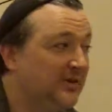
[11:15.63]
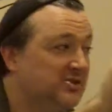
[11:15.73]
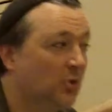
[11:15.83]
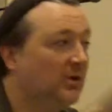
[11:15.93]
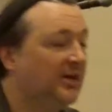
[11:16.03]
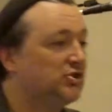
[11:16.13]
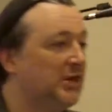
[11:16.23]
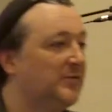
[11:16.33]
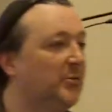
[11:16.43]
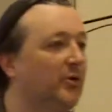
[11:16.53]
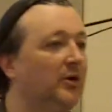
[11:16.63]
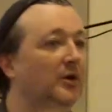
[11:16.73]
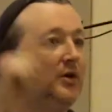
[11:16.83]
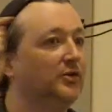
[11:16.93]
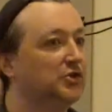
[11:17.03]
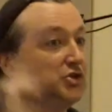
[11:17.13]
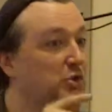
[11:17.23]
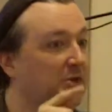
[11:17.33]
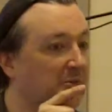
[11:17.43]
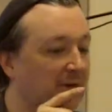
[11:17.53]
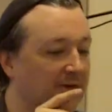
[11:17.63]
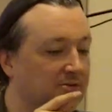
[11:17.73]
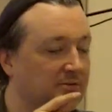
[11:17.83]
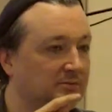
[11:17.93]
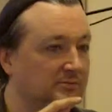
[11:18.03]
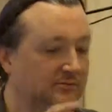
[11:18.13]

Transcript: It's totally achievable. Just doing it a bunch.